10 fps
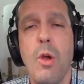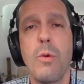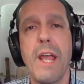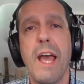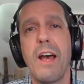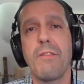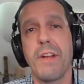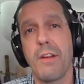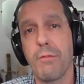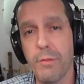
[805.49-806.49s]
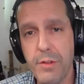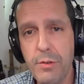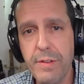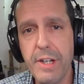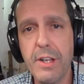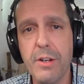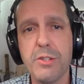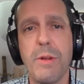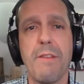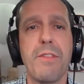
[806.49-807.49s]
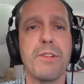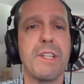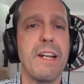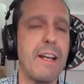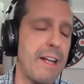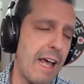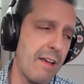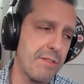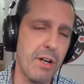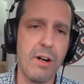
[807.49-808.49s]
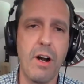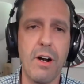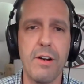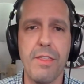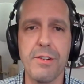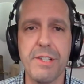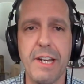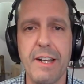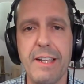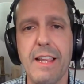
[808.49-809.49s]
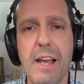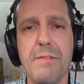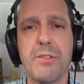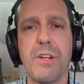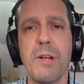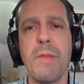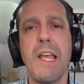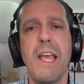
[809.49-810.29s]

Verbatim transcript: We have knife review videos. We have Thursday Night Knives, our, our Thursday night live stream,